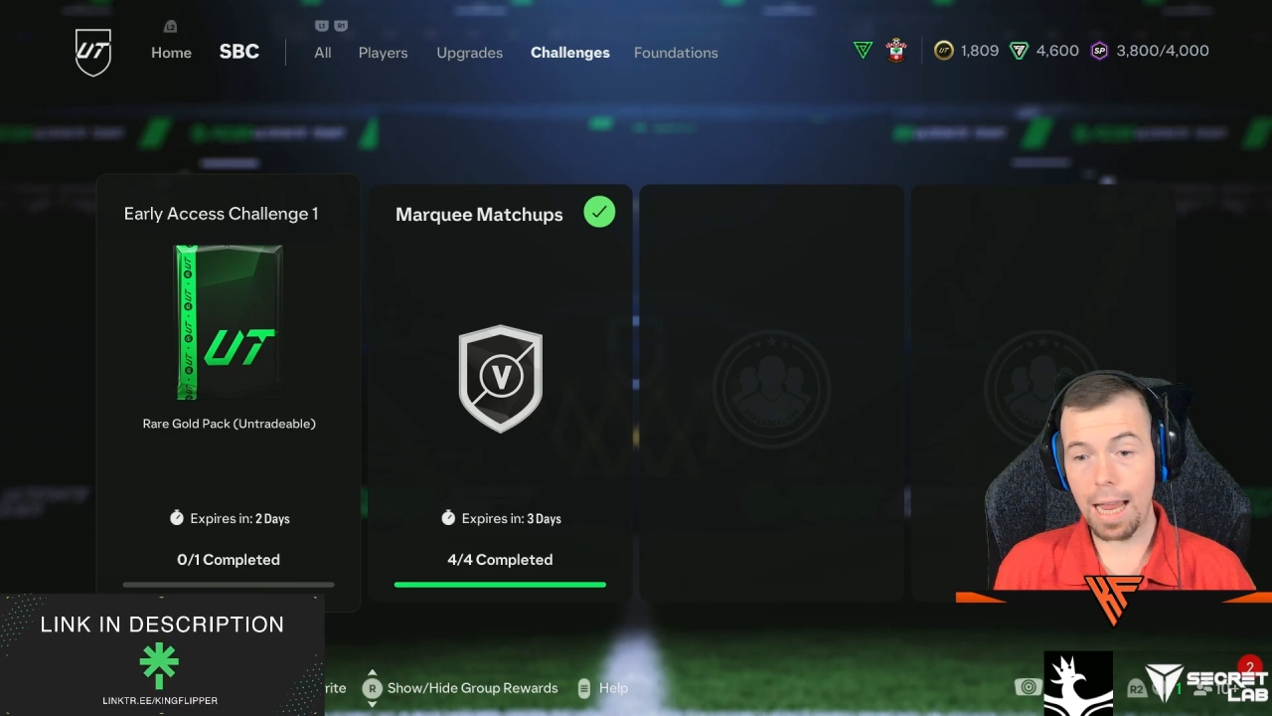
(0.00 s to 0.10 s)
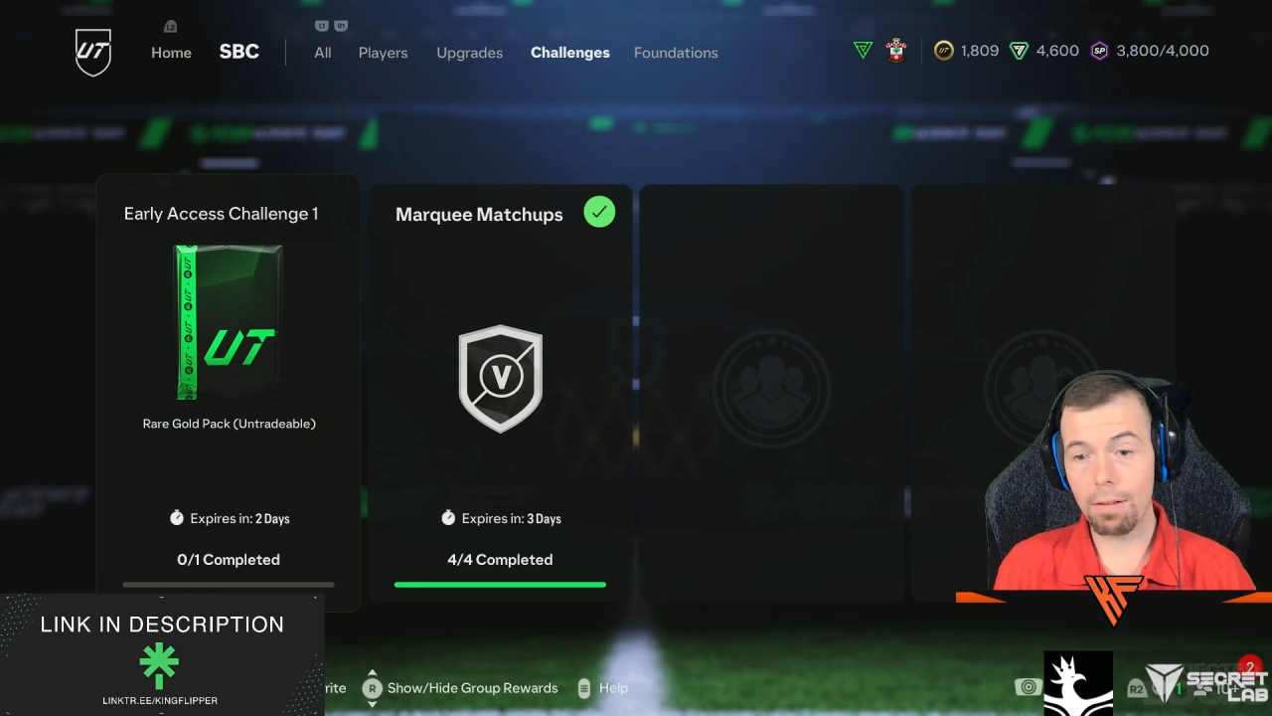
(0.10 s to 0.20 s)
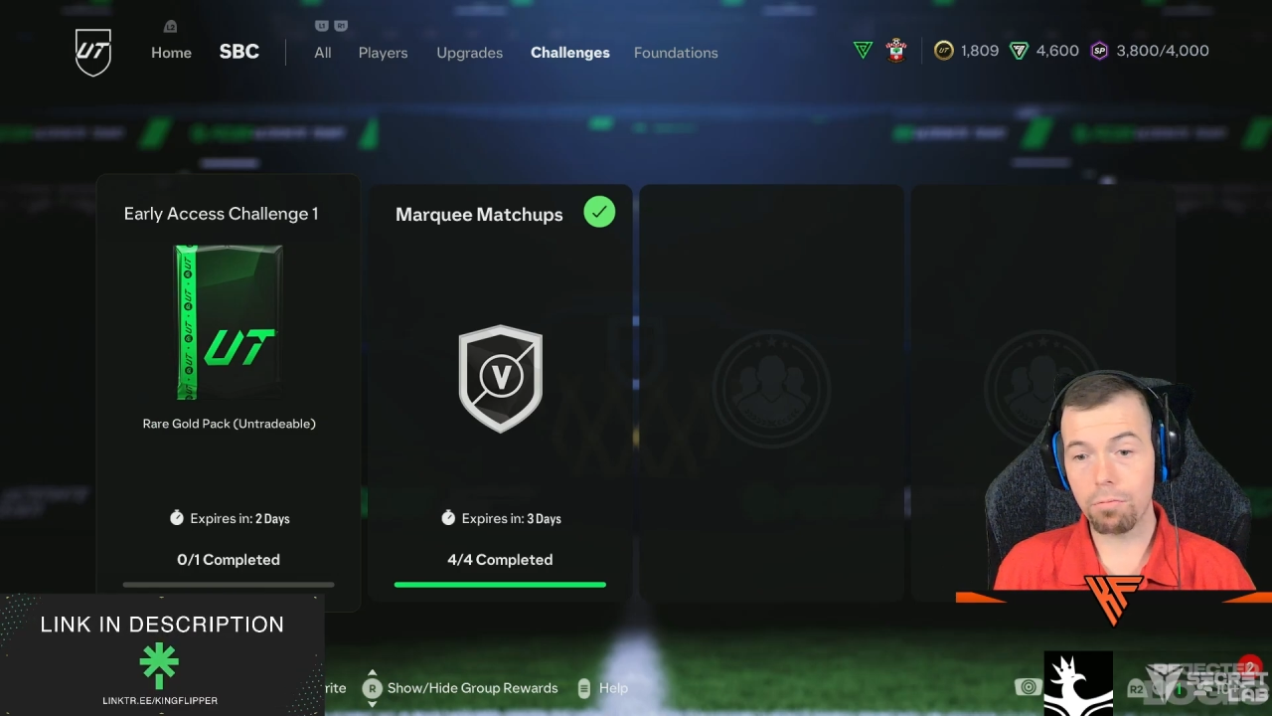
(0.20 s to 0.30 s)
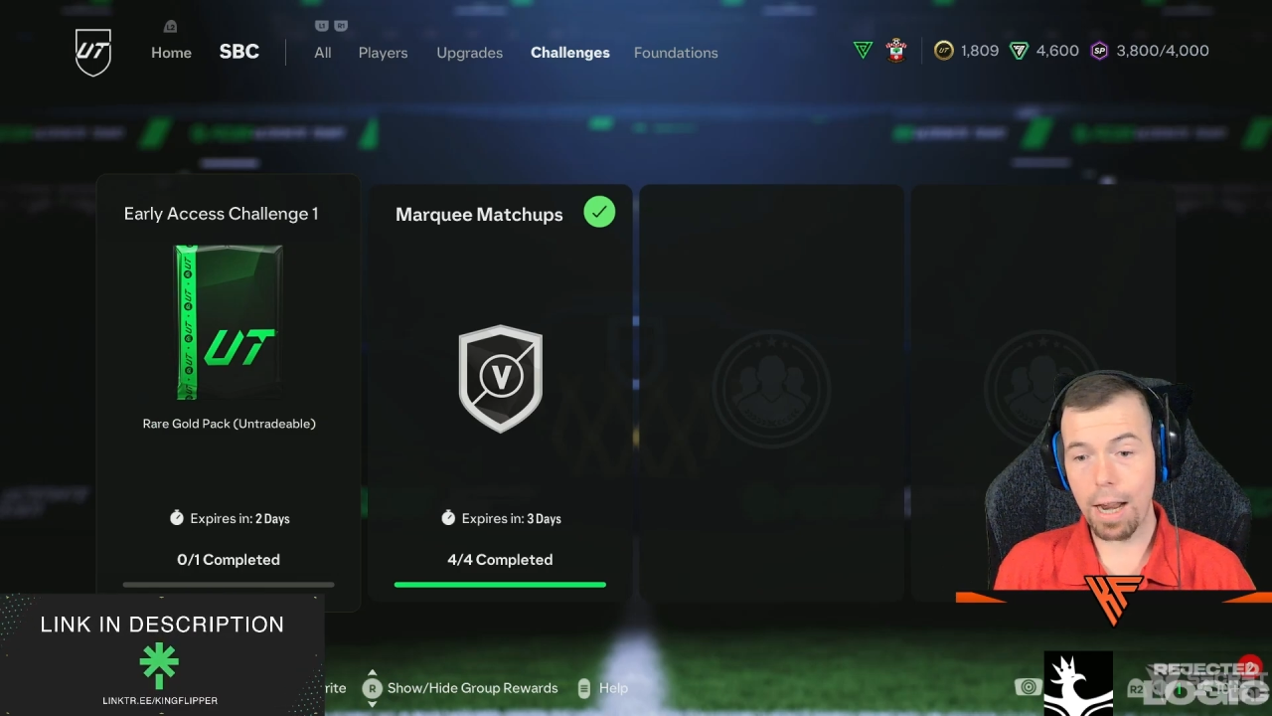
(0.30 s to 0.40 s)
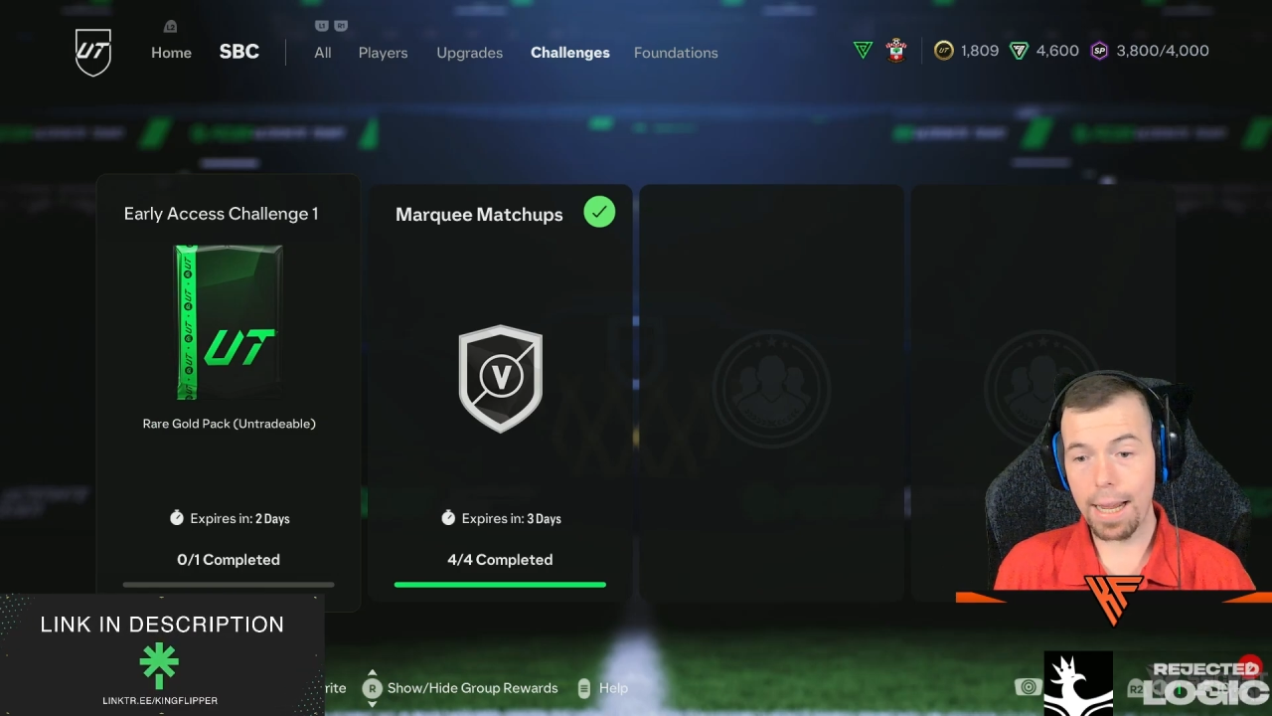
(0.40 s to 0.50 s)

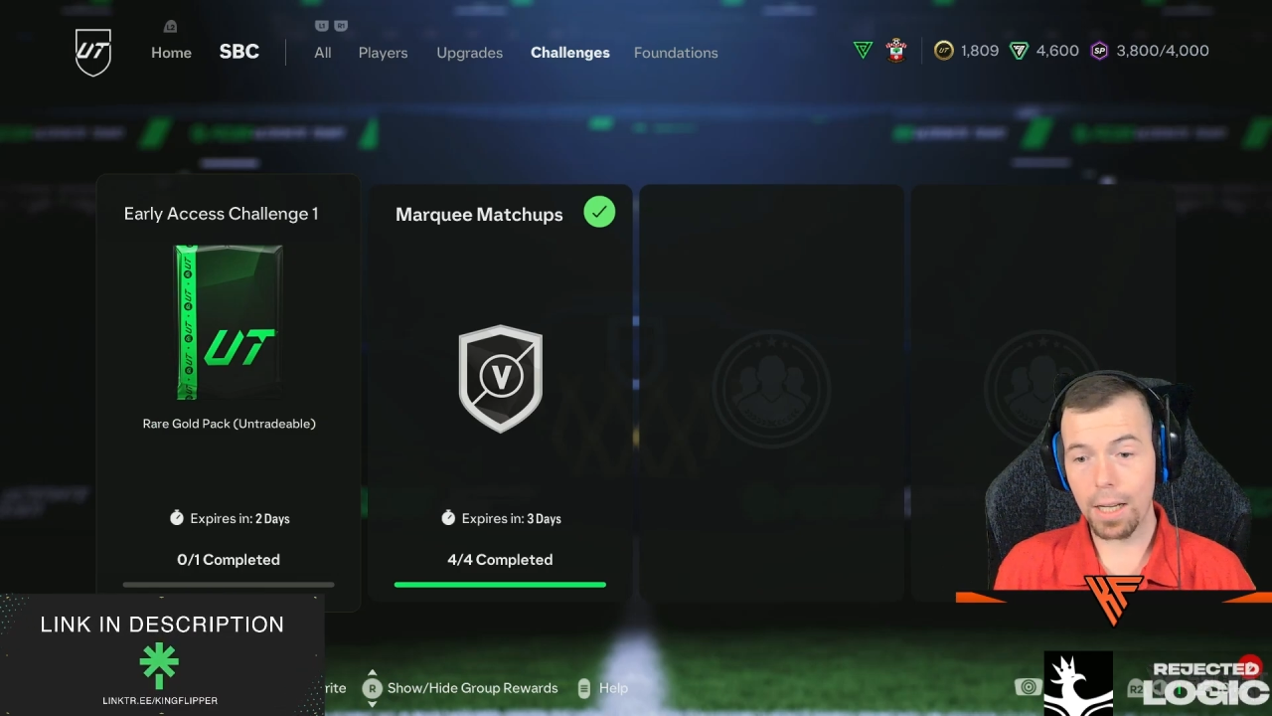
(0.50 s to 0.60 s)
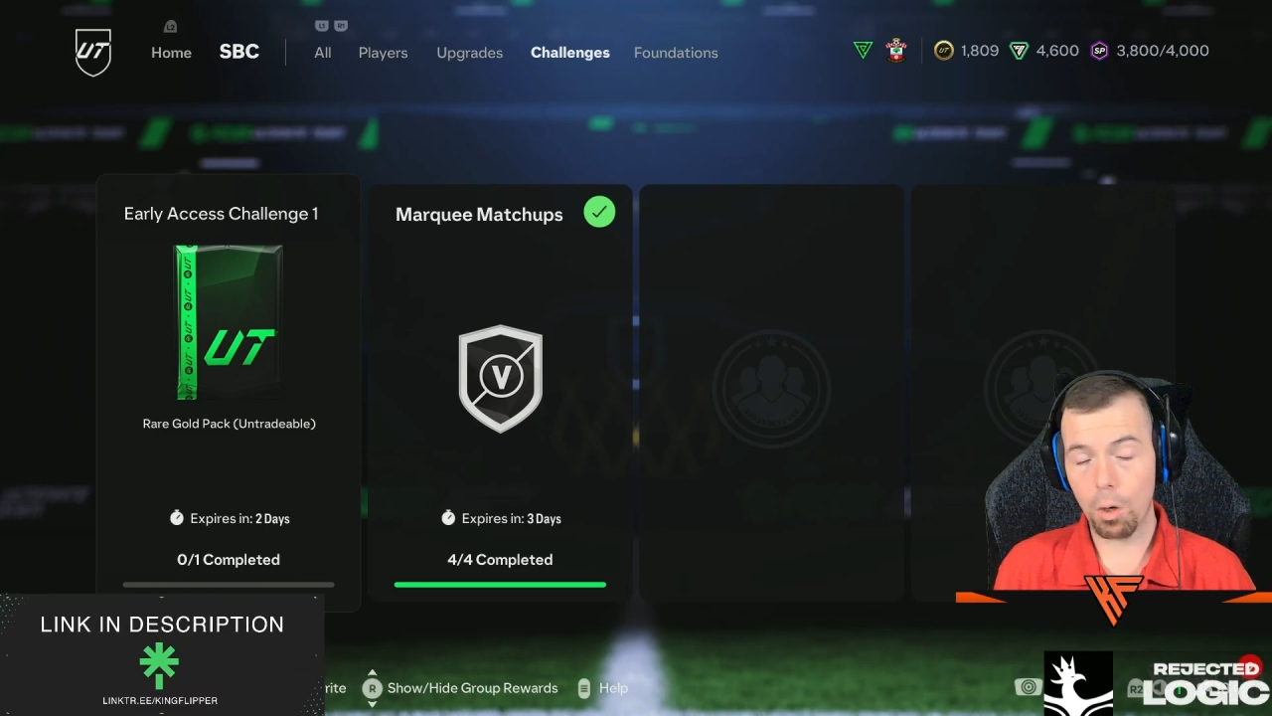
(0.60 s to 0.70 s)
a rare